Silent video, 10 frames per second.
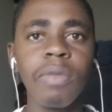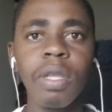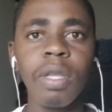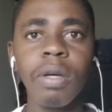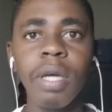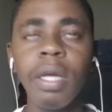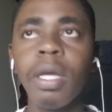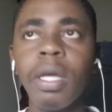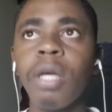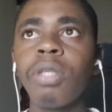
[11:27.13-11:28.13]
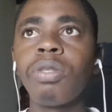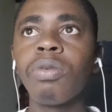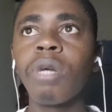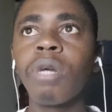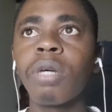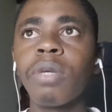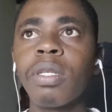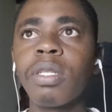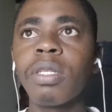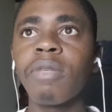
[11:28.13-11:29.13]
Okay, to create a
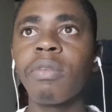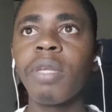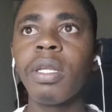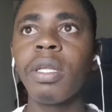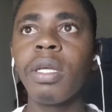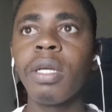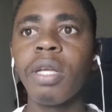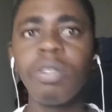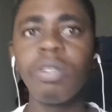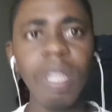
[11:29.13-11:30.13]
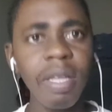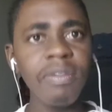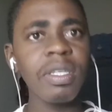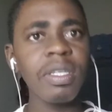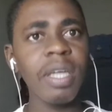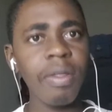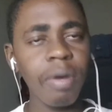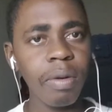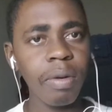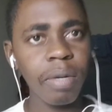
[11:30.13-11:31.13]
sense of community and to live together.
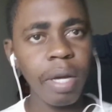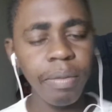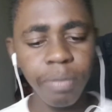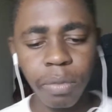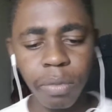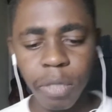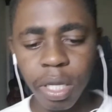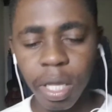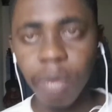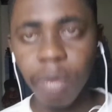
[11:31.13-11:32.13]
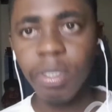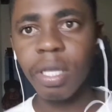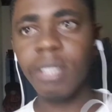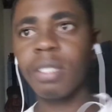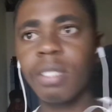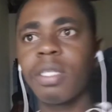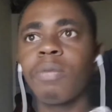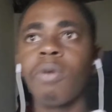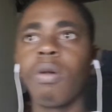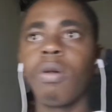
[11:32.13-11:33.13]
Okay, language has a deep
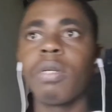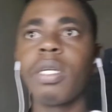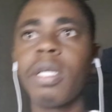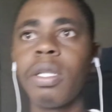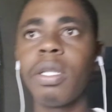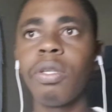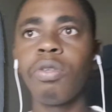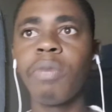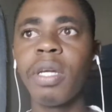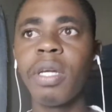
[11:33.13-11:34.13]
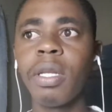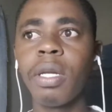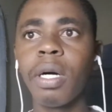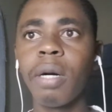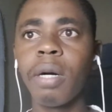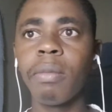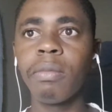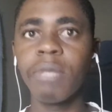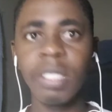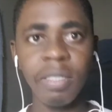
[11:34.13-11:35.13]
role in human
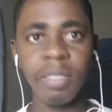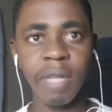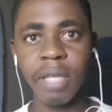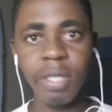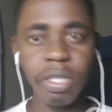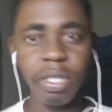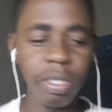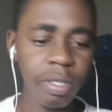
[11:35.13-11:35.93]
civilizations,